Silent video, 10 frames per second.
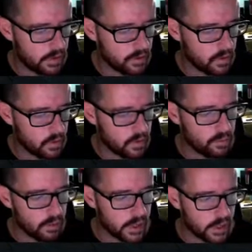have to go
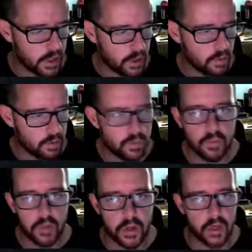with Black Adam.
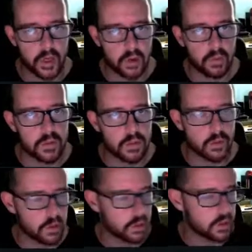Black
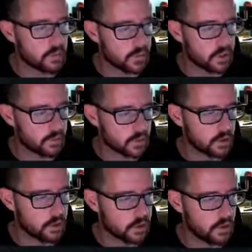Adam's really easy to pick
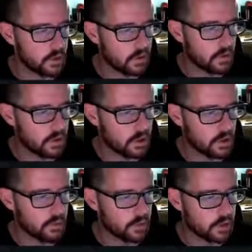up as well.
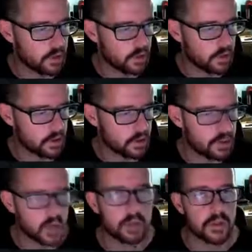Really
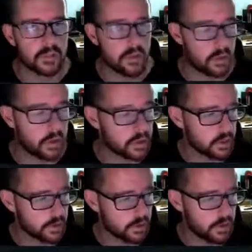good damage even with
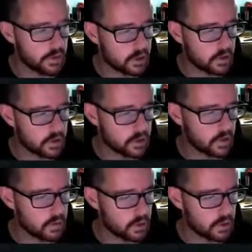his nerf. I think he's
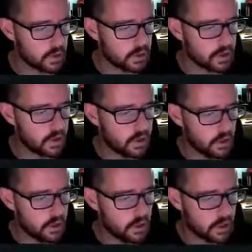still really good,
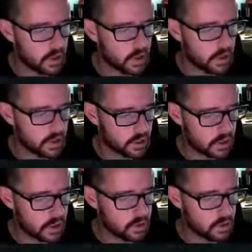and he can
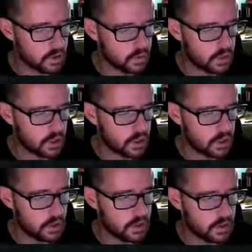actually counter zone
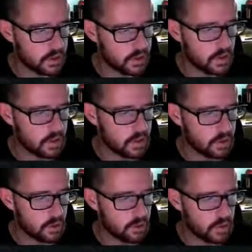Deadshot and has
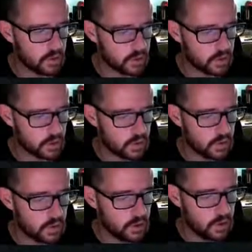good mobility as
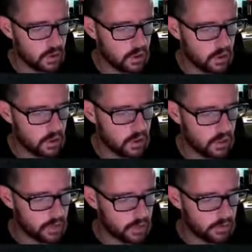well.
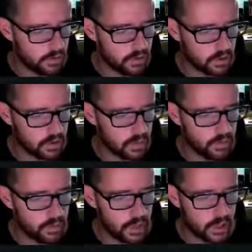And then
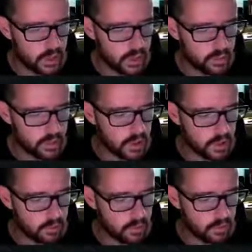for my last
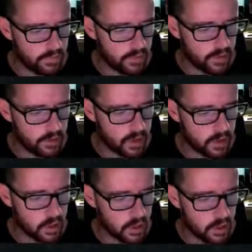pick, for my 5th
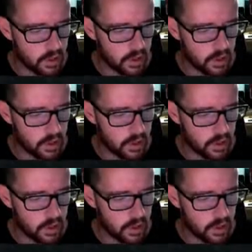pick,